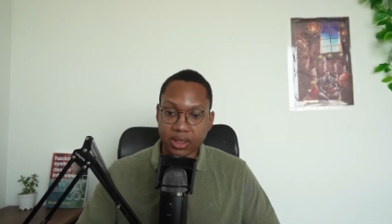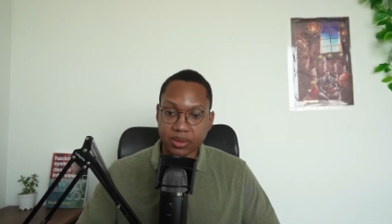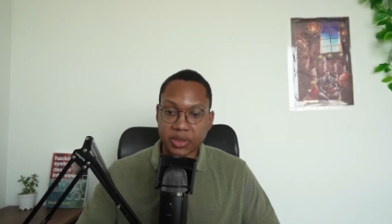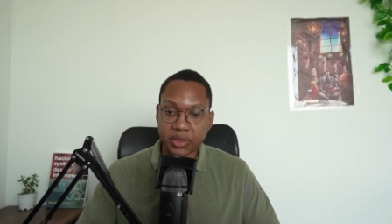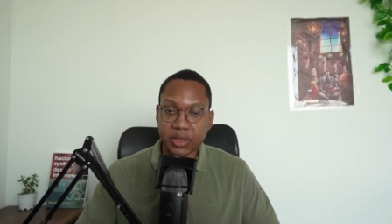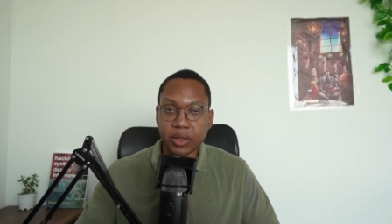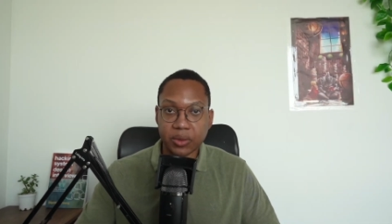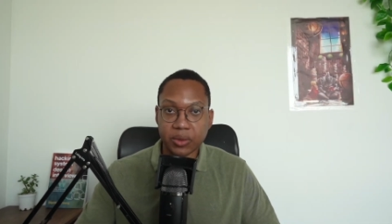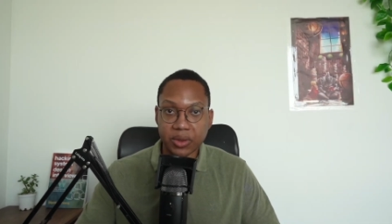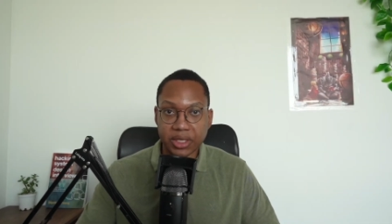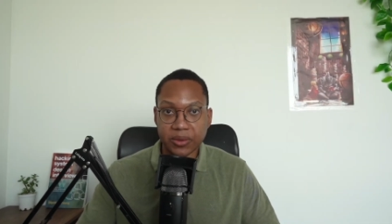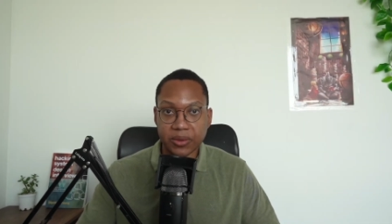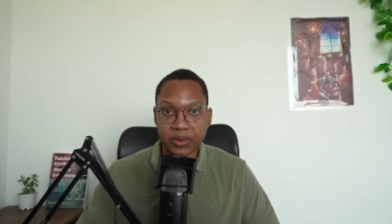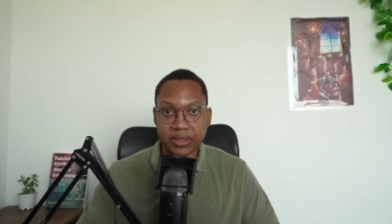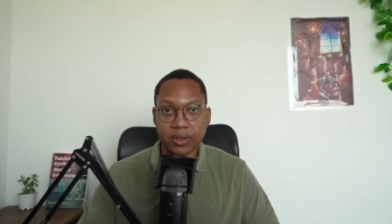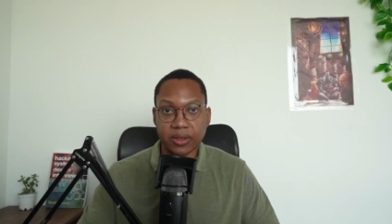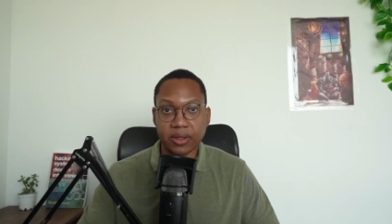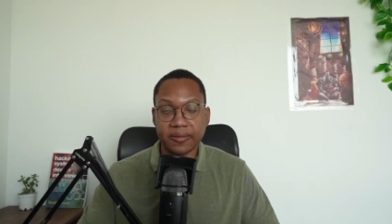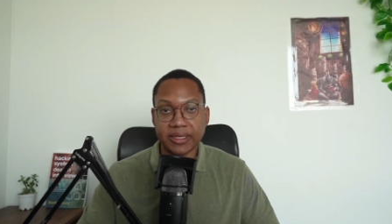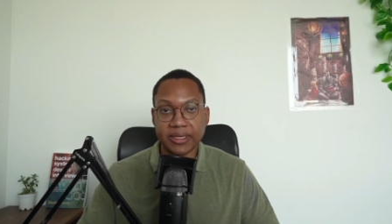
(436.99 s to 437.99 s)
So
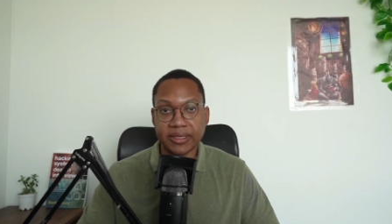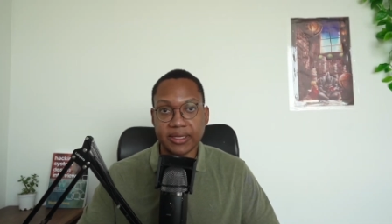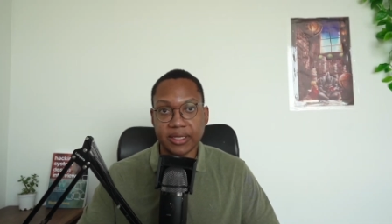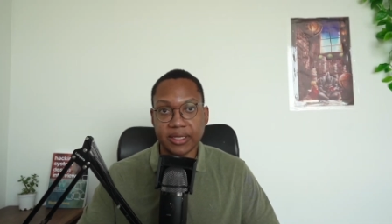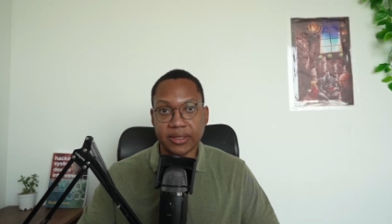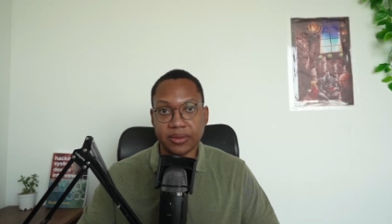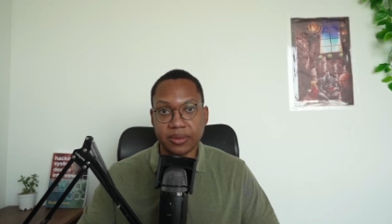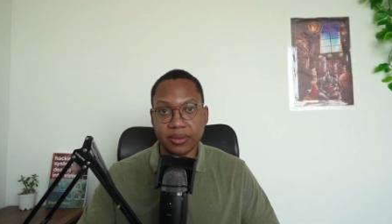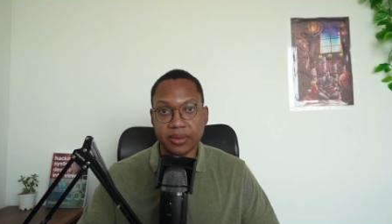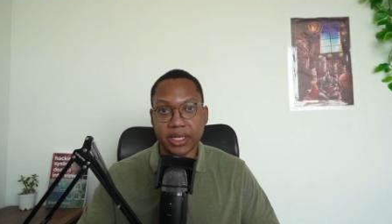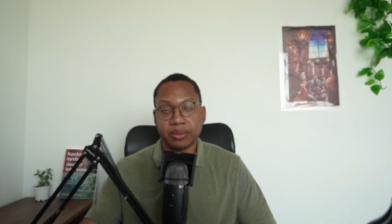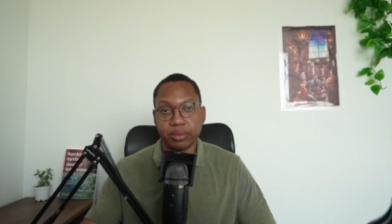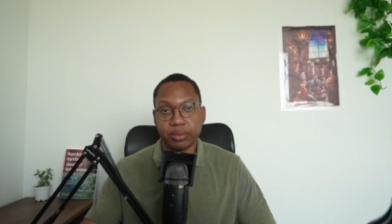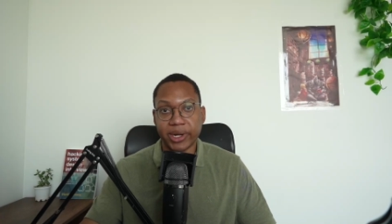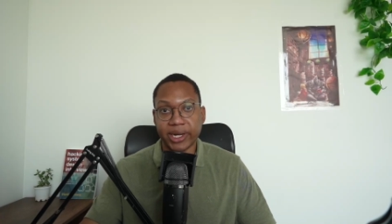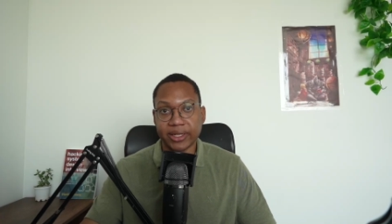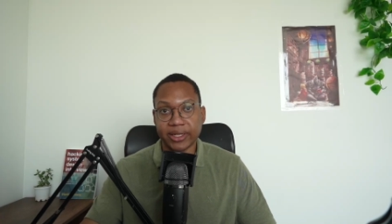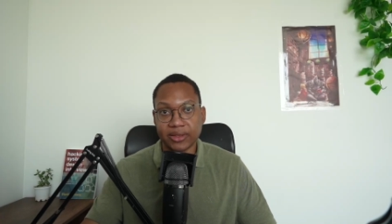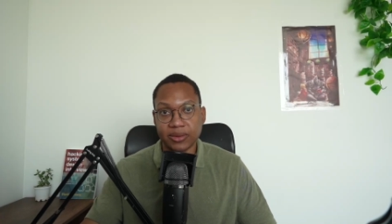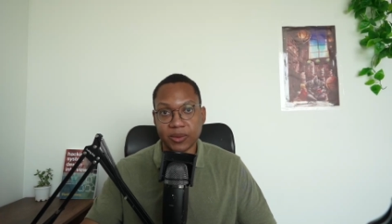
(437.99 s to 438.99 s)
anyways, all that say, yeah,
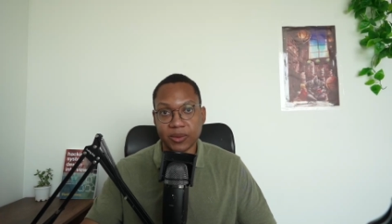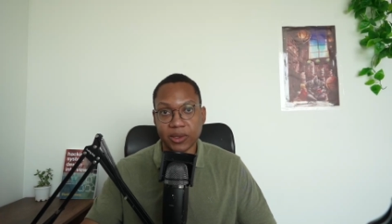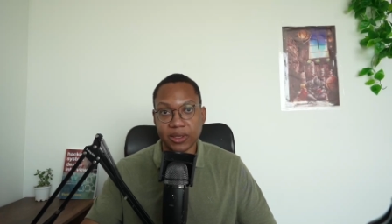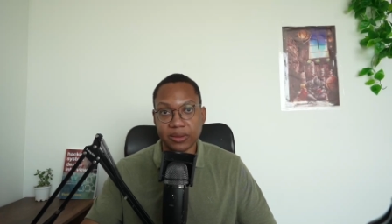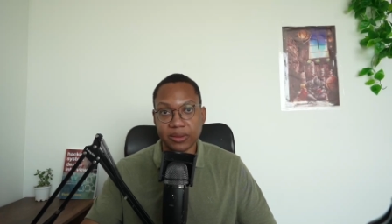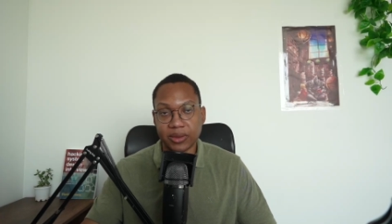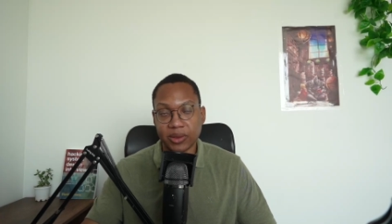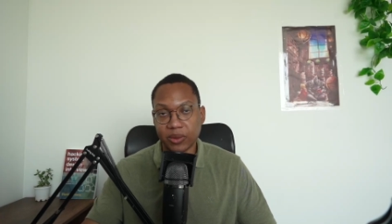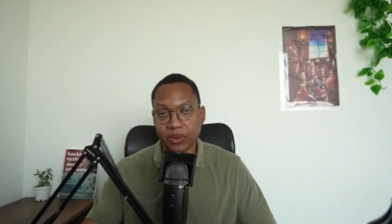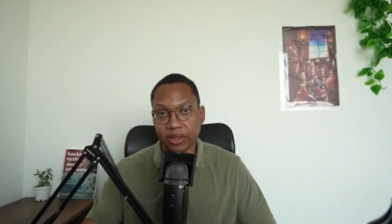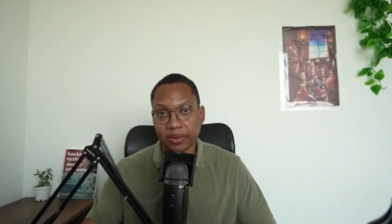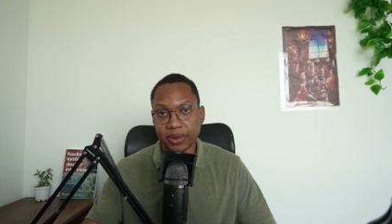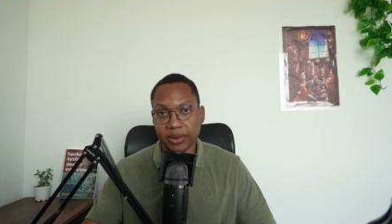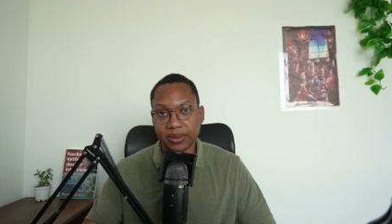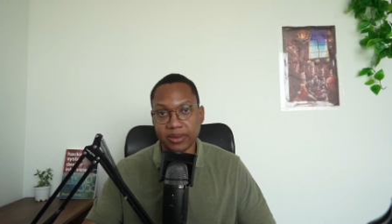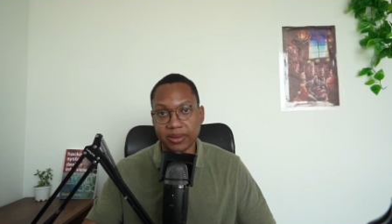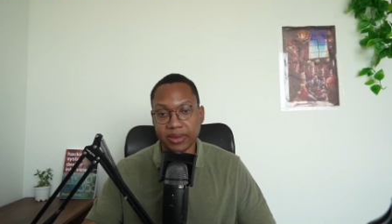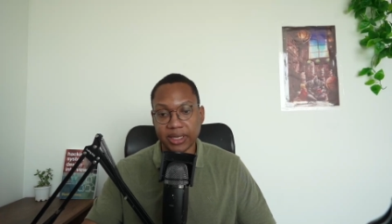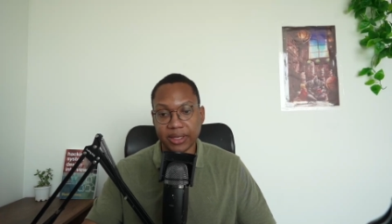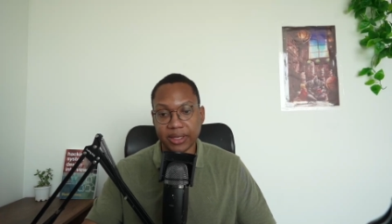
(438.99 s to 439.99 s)
practice more. Don't worry
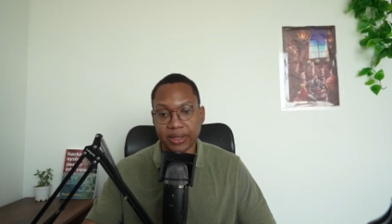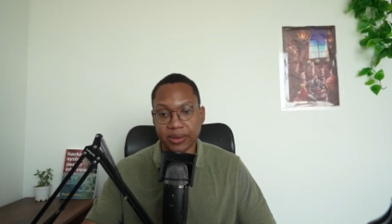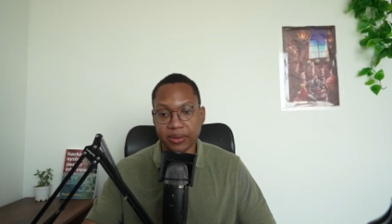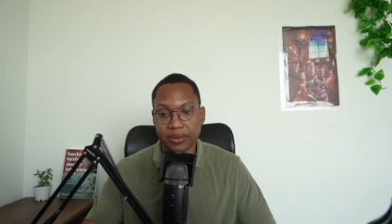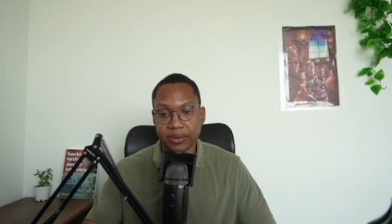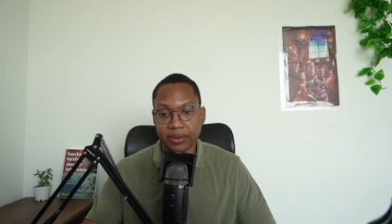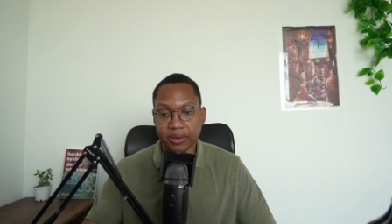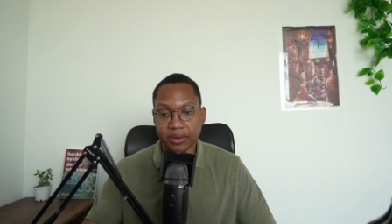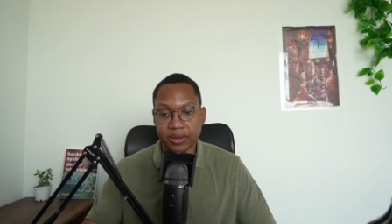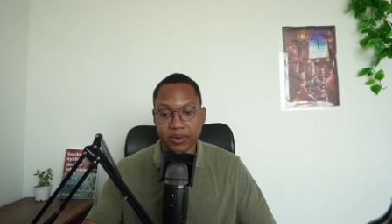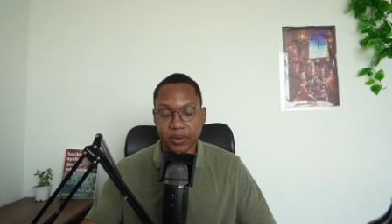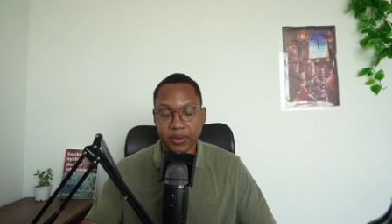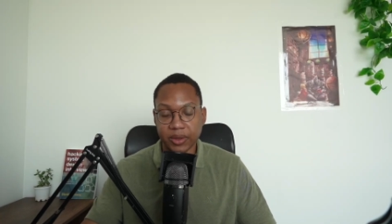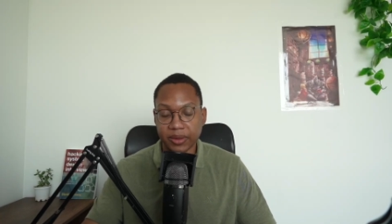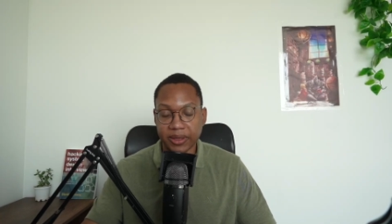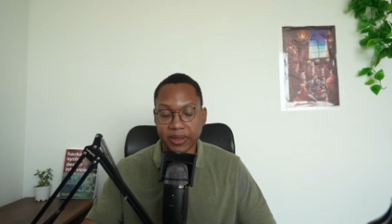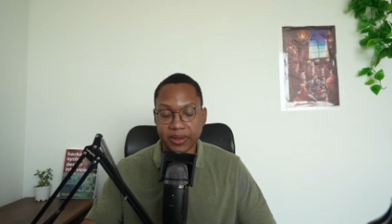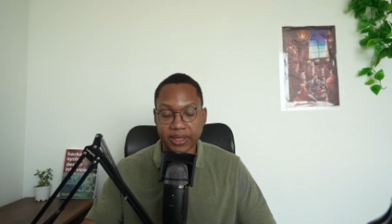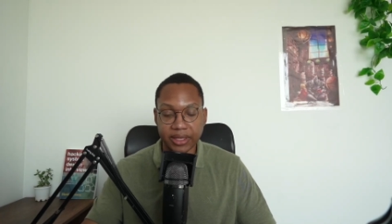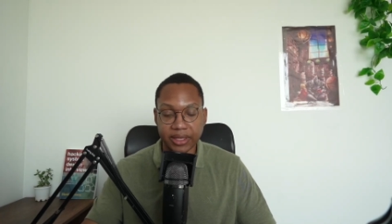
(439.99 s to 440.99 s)
about LeetCode or don't worry
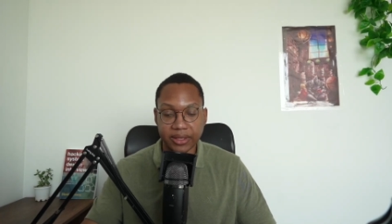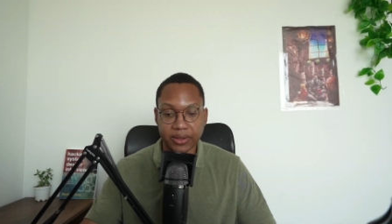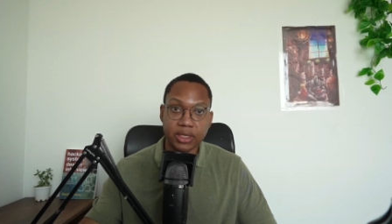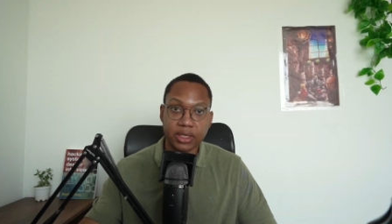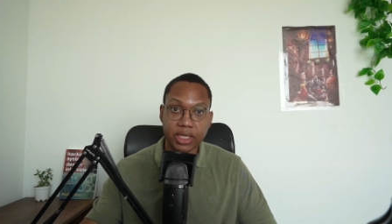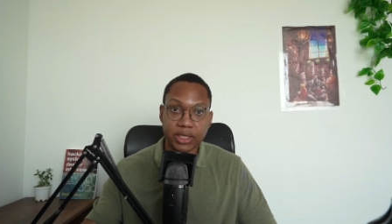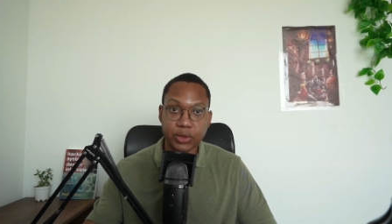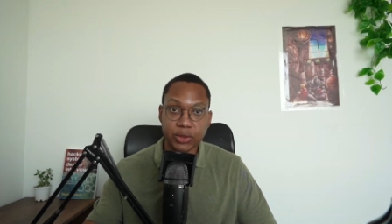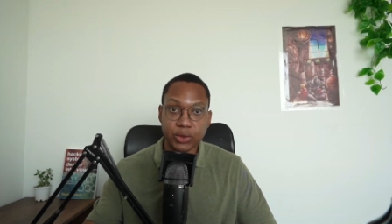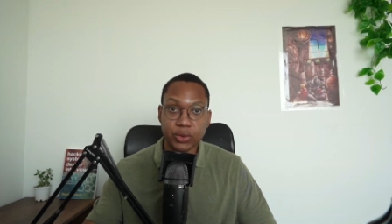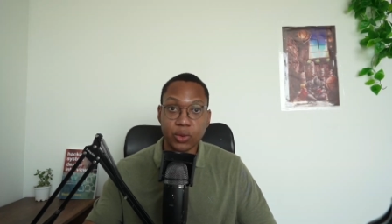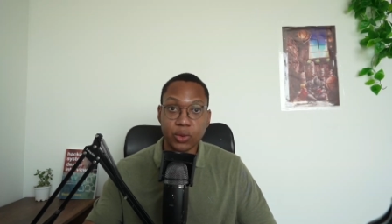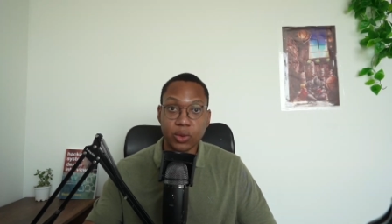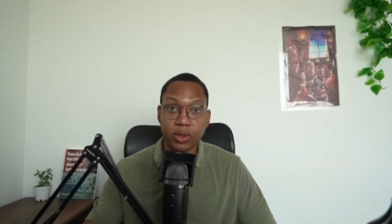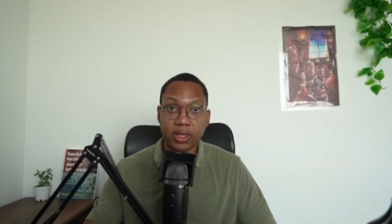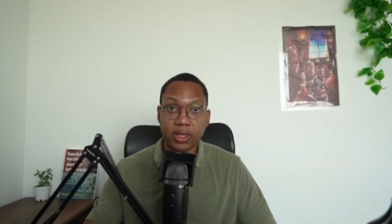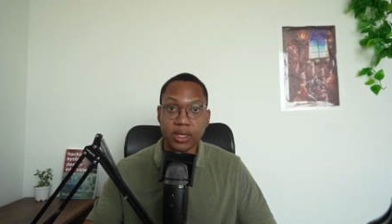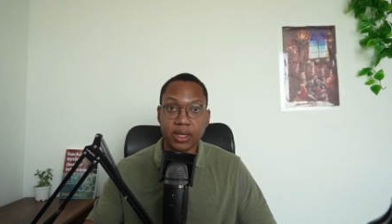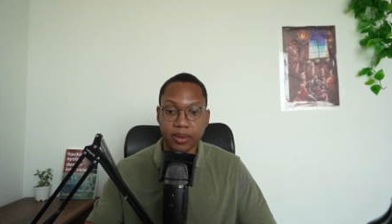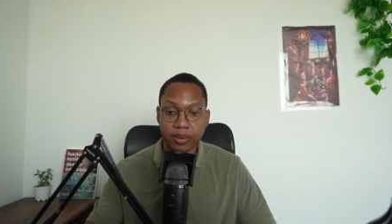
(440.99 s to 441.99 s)
about IQ. Does your
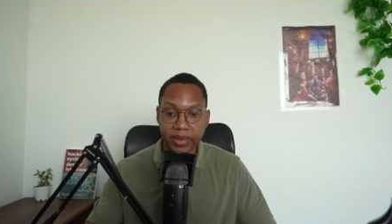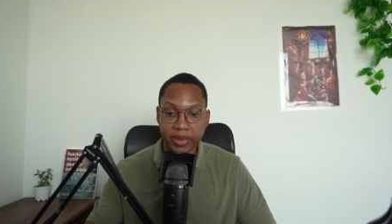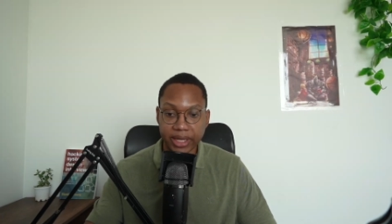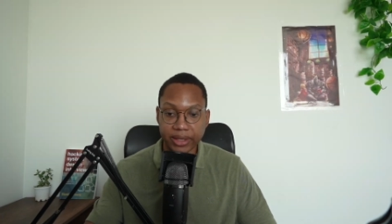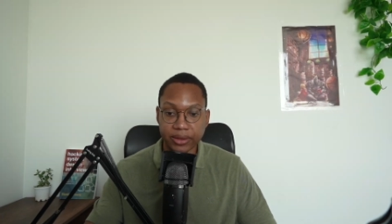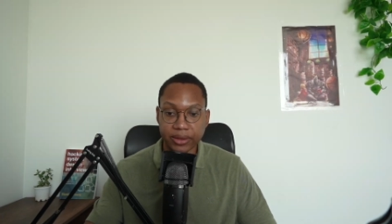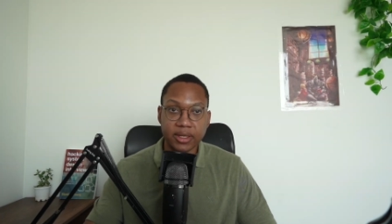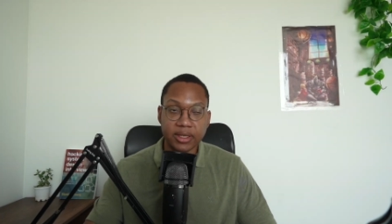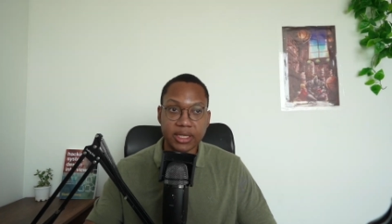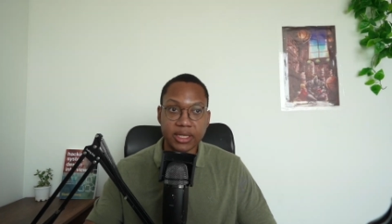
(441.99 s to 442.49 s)
school matter?